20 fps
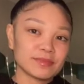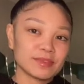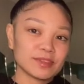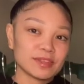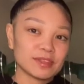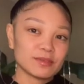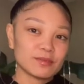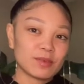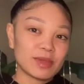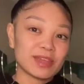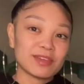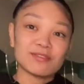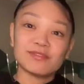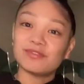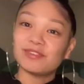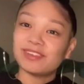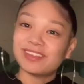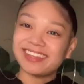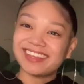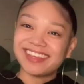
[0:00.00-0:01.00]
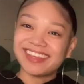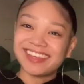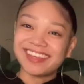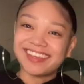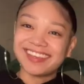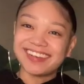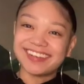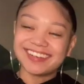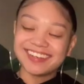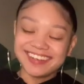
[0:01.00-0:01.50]
way of filling
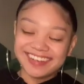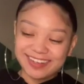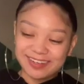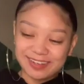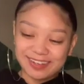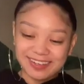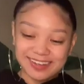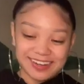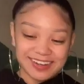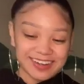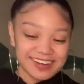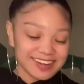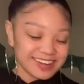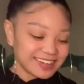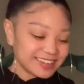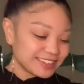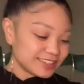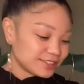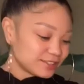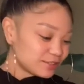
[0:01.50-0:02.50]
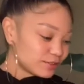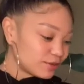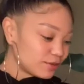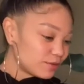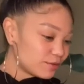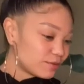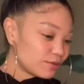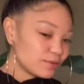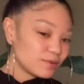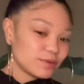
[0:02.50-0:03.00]
in.
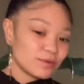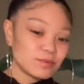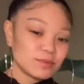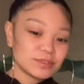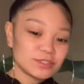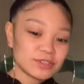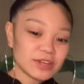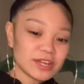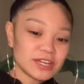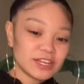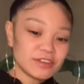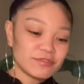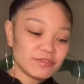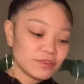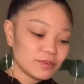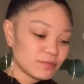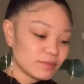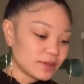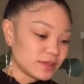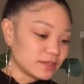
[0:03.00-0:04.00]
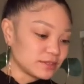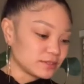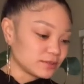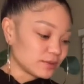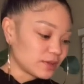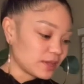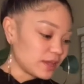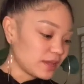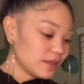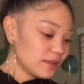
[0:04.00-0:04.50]
So we'll try different ways,
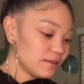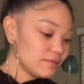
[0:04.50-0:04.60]
okay?